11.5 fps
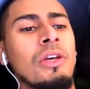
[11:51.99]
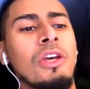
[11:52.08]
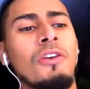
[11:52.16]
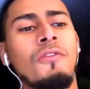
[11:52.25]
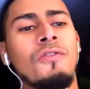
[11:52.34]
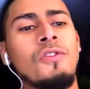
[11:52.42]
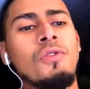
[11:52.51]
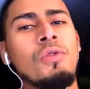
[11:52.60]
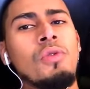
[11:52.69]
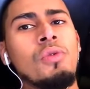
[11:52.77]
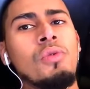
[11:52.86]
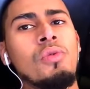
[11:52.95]
if
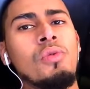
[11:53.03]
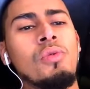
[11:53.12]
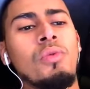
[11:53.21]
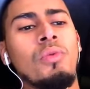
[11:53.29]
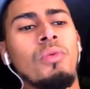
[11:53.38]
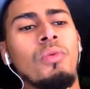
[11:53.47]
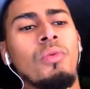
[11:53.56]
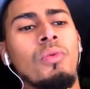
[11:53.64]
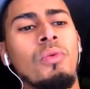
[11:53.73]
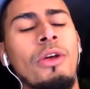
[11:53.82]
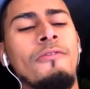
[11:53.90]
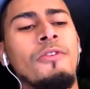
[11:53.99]
you
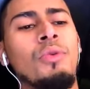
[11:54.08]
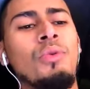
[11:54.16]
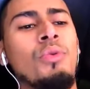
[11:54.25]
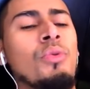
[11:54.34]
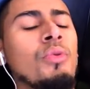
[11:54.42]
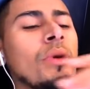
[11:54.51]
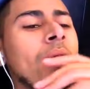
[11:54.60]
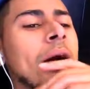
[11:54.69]
if you